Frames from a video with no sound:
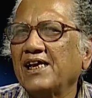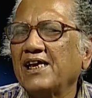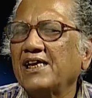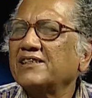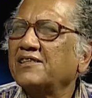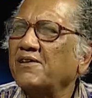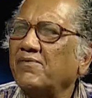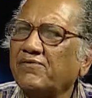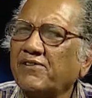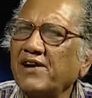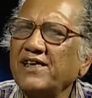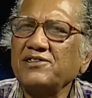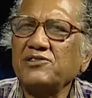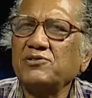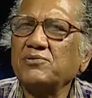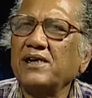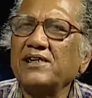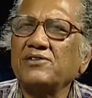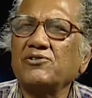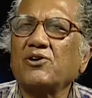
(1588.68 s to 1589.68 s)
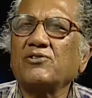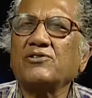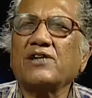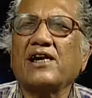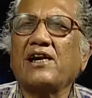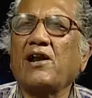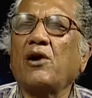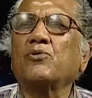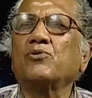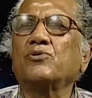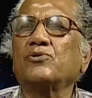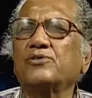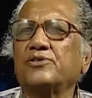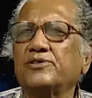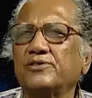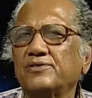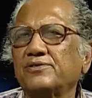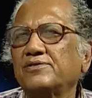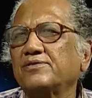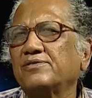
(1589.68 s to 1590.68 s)
The French were not allowed
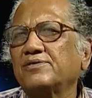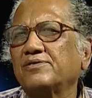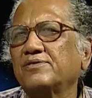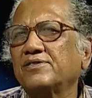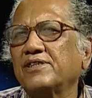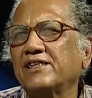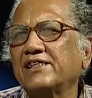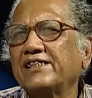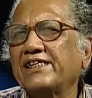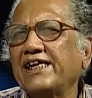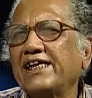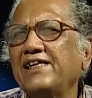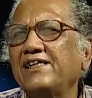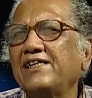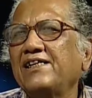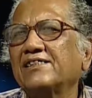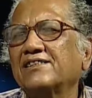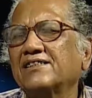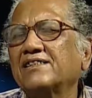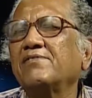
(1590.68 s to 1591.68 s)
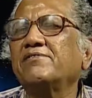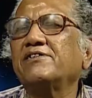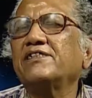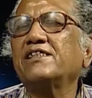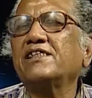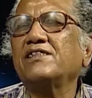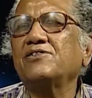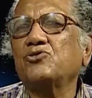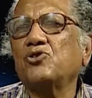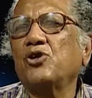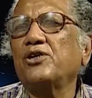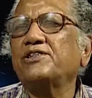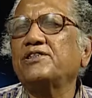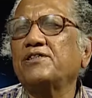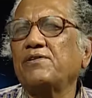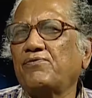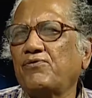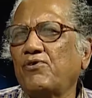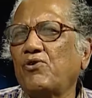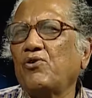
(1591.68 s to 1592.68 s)
till
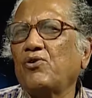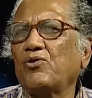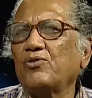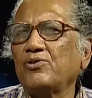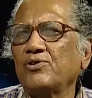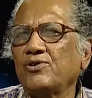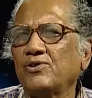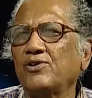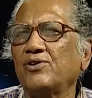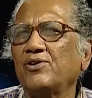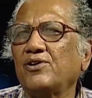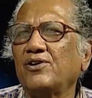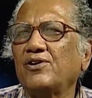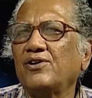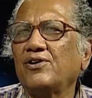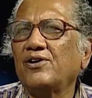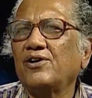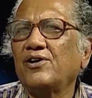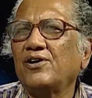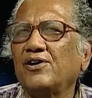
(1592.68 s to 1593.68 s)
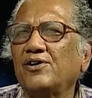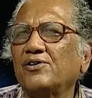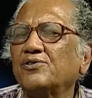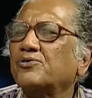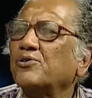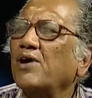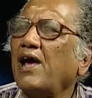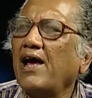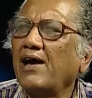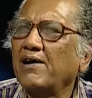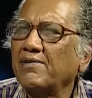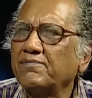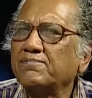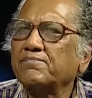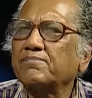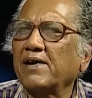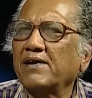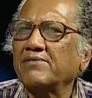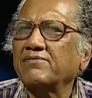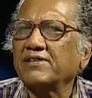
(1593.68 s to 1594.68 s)
1724 to have
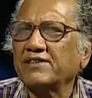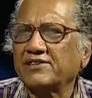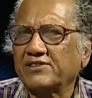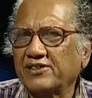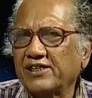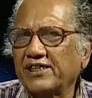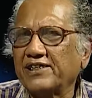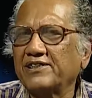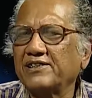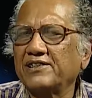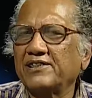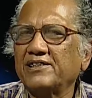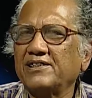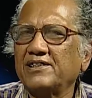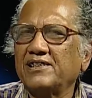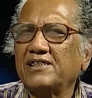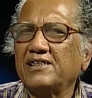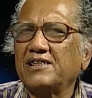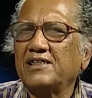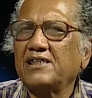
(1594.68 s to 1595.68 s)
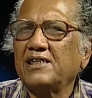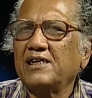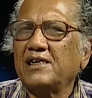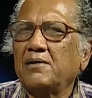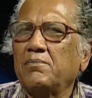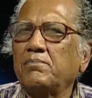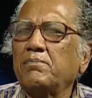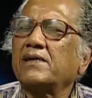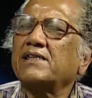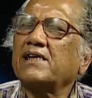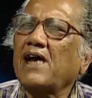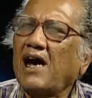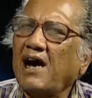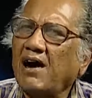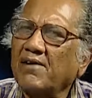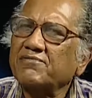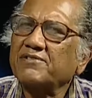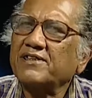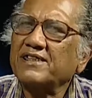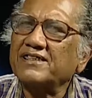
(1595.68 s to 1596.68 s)
private trade. But
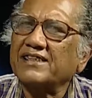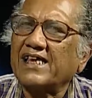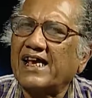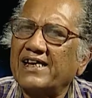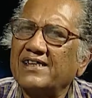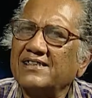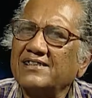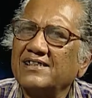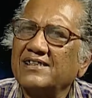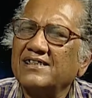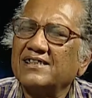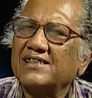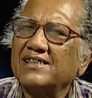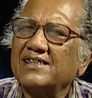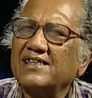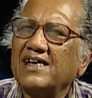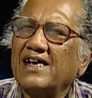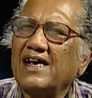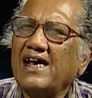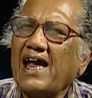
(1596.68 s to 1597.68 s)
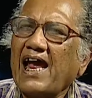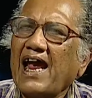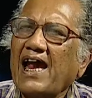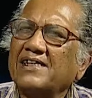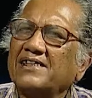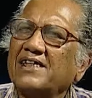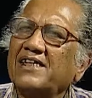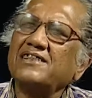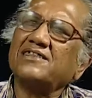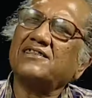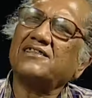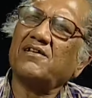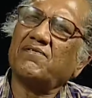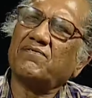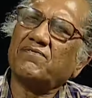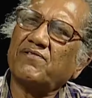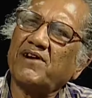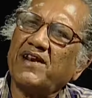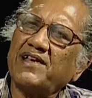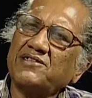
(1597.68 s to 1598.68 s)
after that, at least the
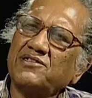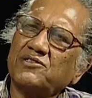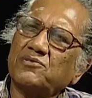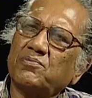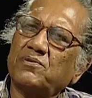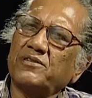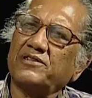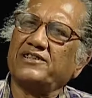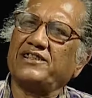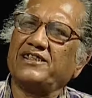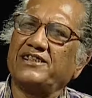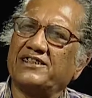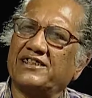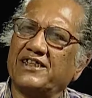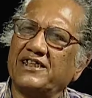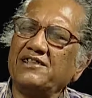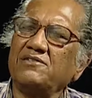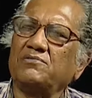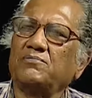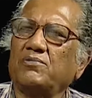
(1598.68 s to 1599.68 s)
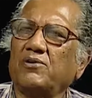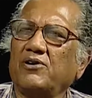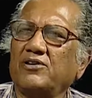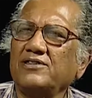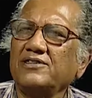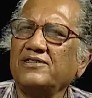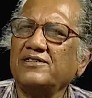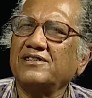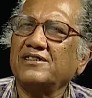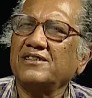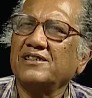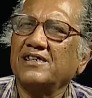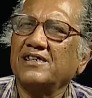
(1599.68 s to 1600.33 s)
French, what they did was